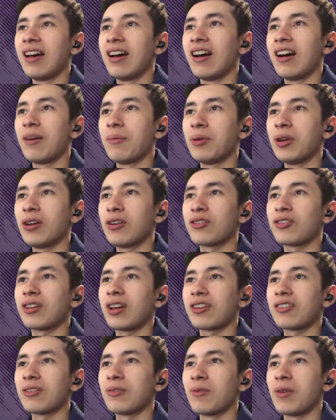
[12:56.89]
Uh, but no, she
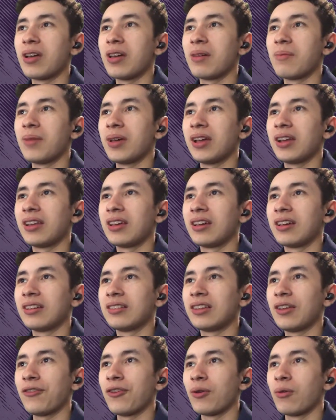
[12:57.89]
actually went and made a
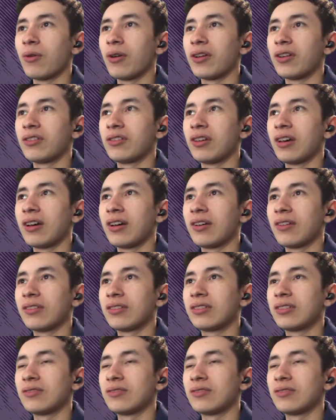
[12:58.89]
different one uh,